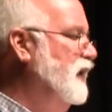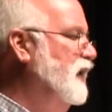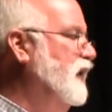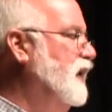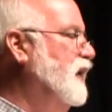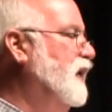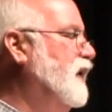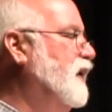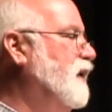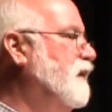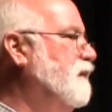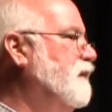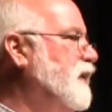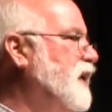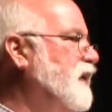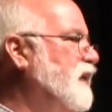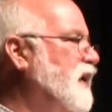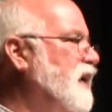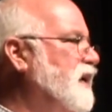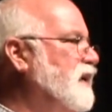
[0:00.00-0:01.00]
um,
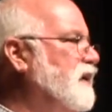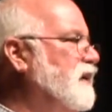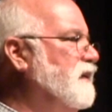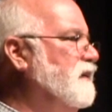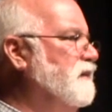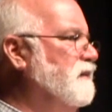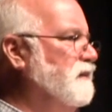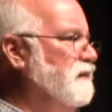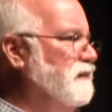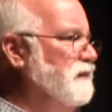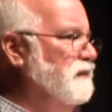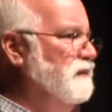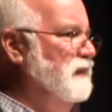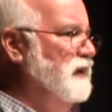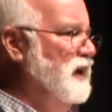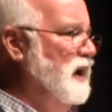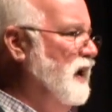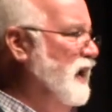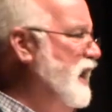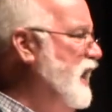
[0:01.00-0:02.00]
and they,
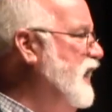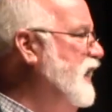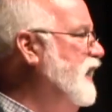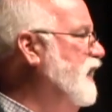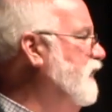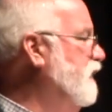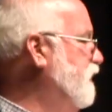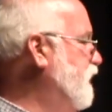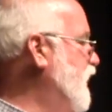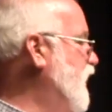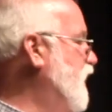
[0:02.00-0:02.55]
you know, I hand out